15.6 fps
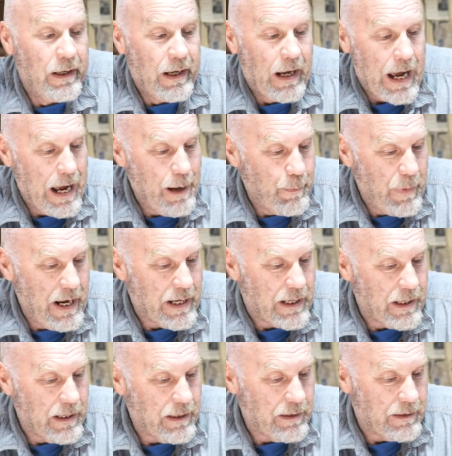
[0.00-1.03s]
I make
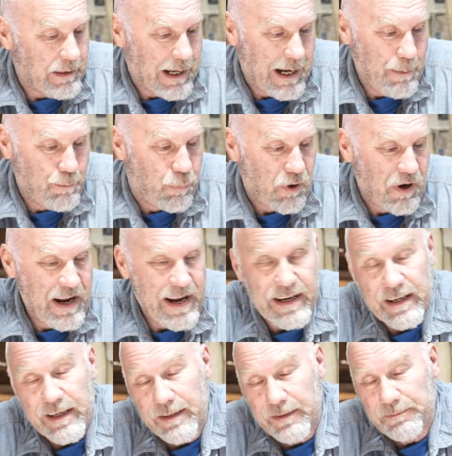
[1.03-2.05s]
it, I break
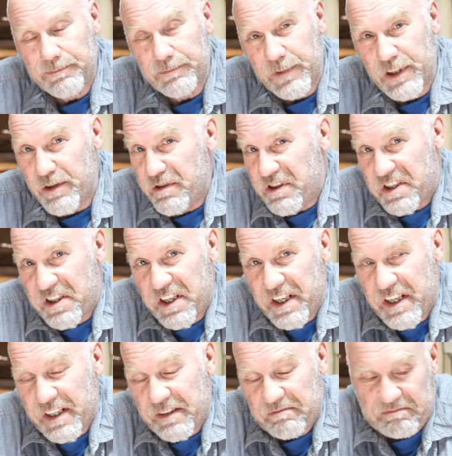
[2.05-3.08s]
it, you see
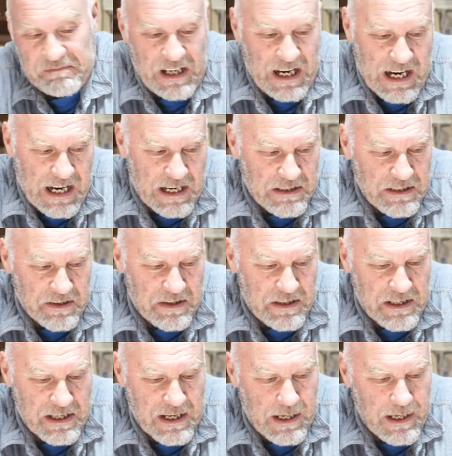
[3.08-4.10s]
it. I got nothing
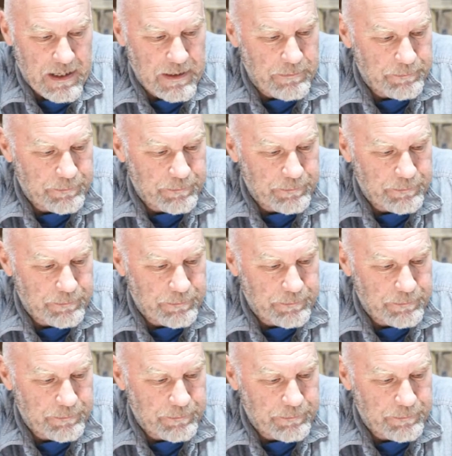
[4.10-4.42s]
to hide.